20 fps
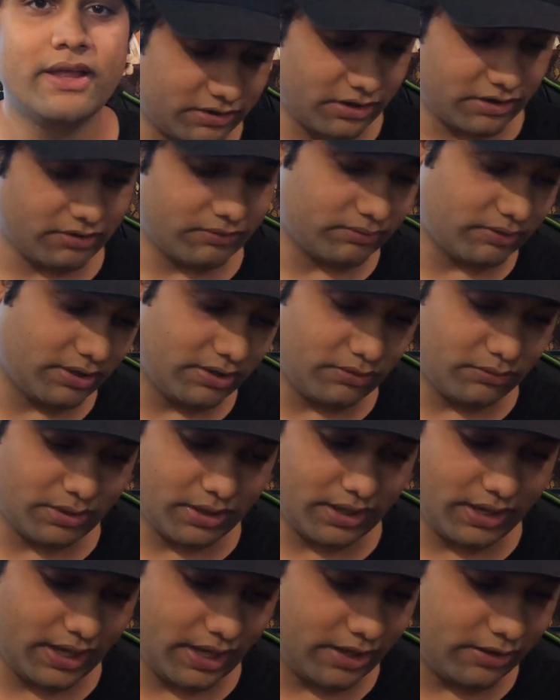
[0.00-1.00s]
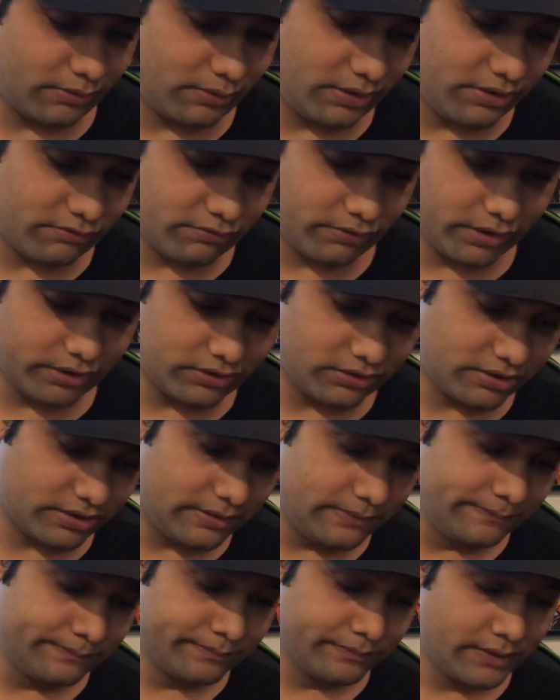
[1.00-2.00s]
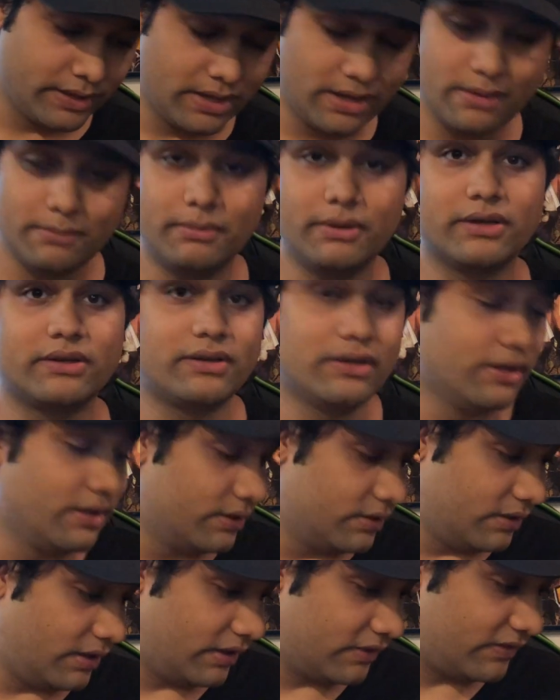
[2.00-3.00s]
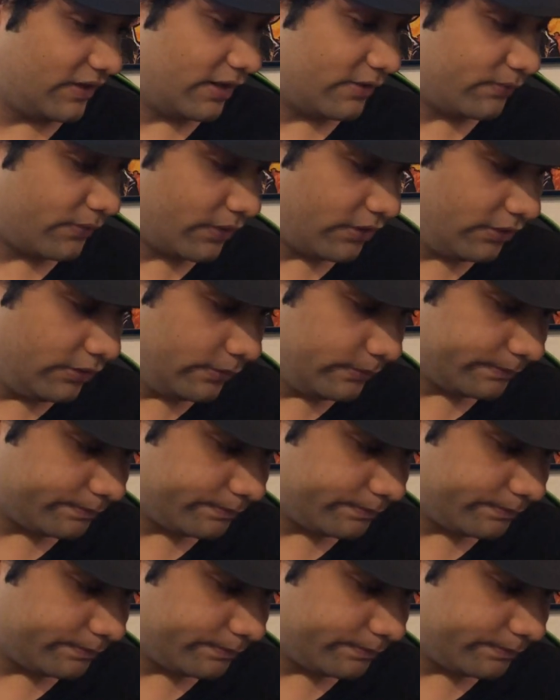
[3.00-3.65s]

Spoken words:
Ton of things you can calculate right here, but there's that for you.